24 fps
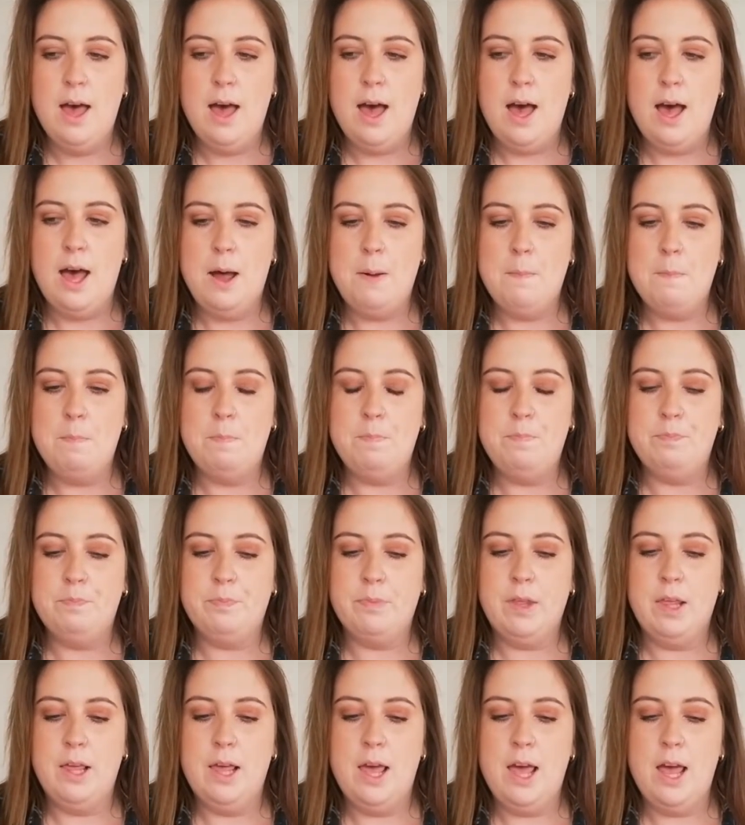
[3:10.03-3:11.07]

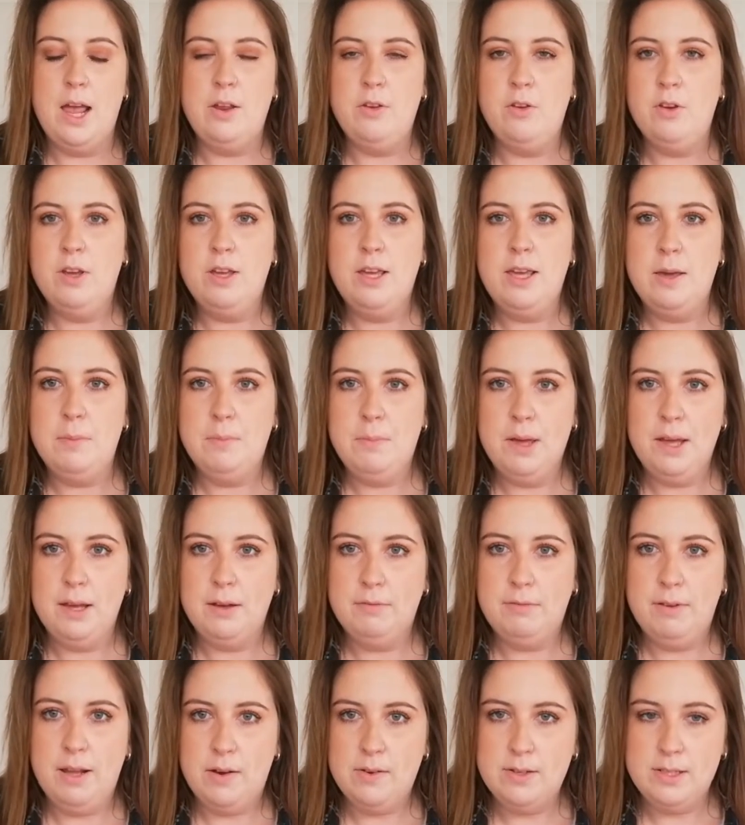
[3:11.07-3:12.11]
And you can get pink
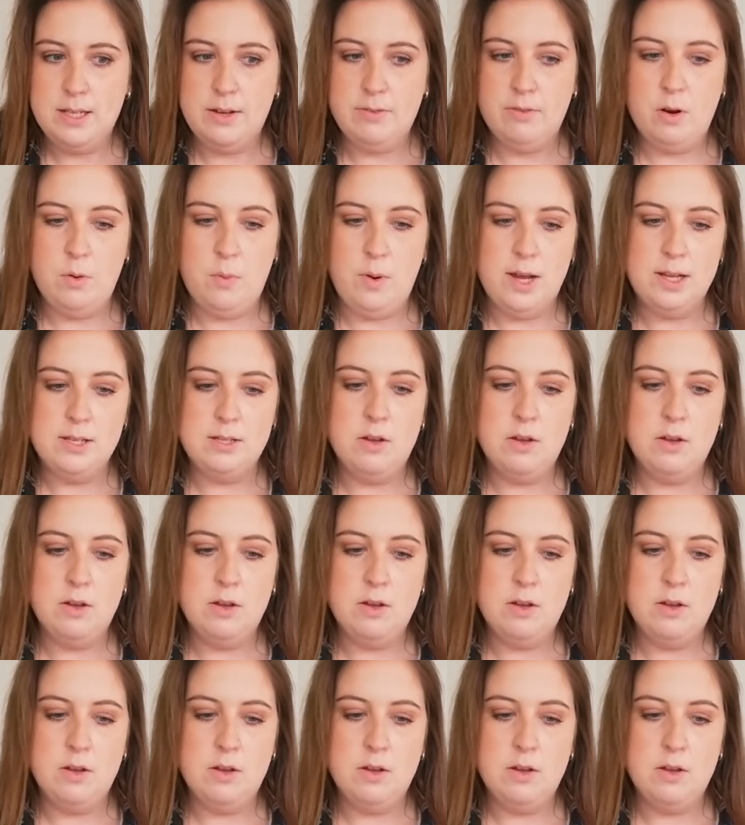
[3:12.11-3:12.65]
flowers everywhere.